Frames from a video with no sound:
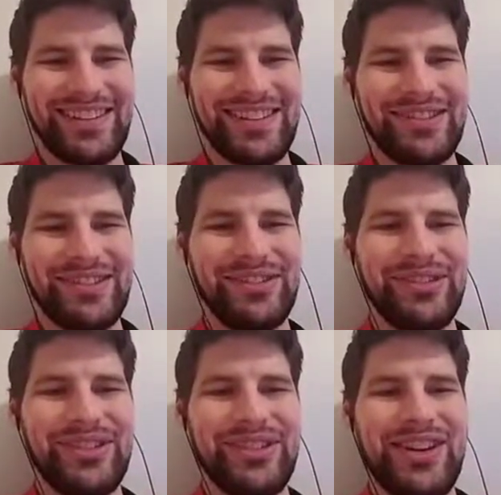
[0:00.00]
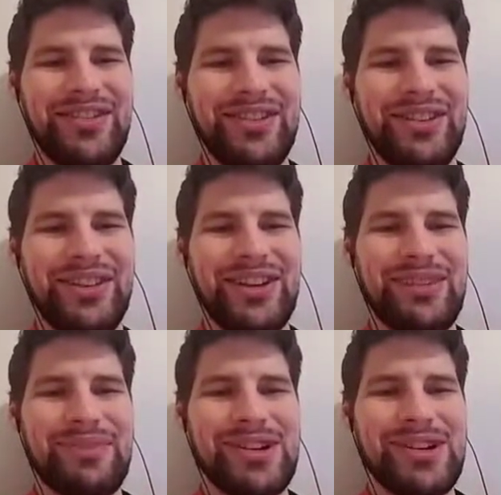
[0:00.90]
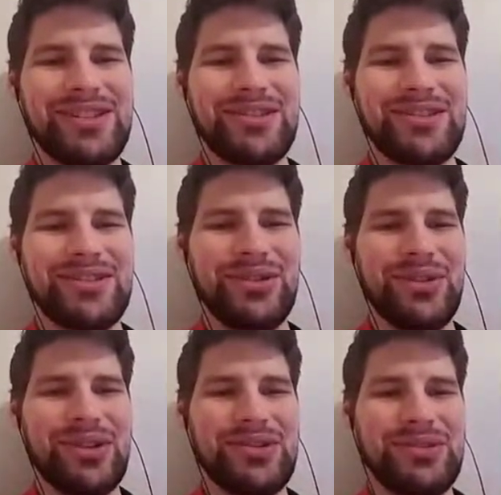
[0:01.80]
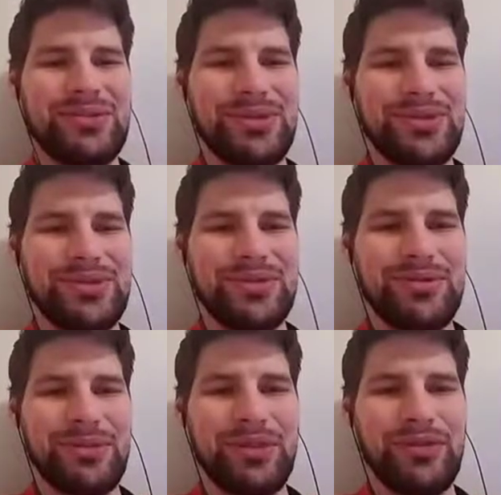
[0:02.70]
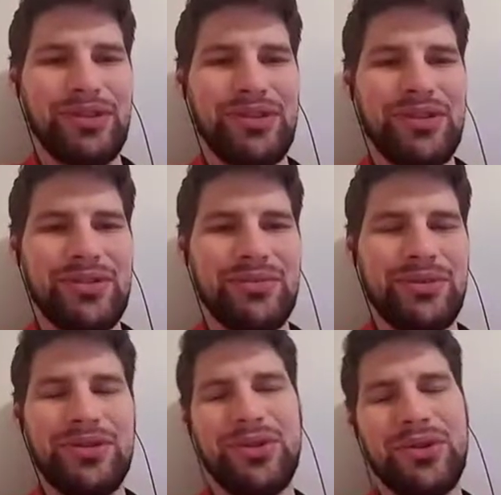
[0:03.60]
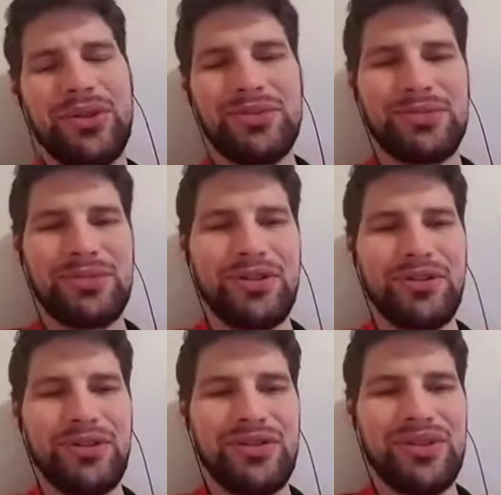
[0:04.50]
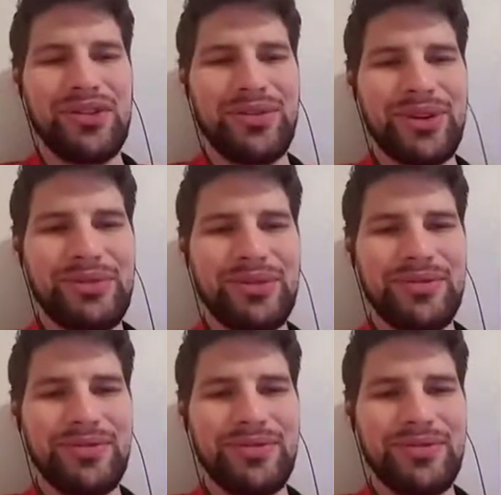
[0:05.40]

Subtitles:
So when you have your cleaning up base like this, your queen is your most powerful unit. Well, your queen's the most powerful unit anyway, but